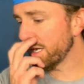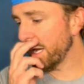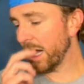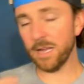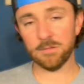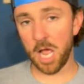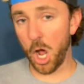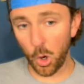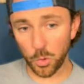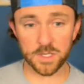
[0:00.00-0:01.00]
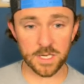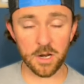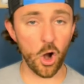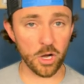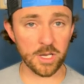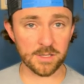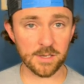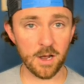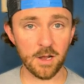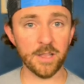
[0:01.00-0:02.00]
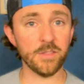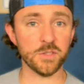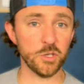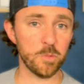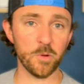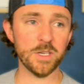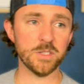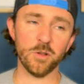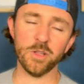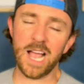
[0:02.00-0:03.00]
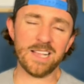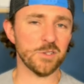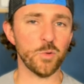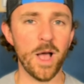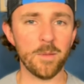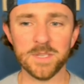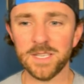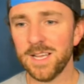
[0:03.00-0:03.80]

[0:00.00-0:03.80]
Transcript: hosted Arkansas in the Super Regional and got swept.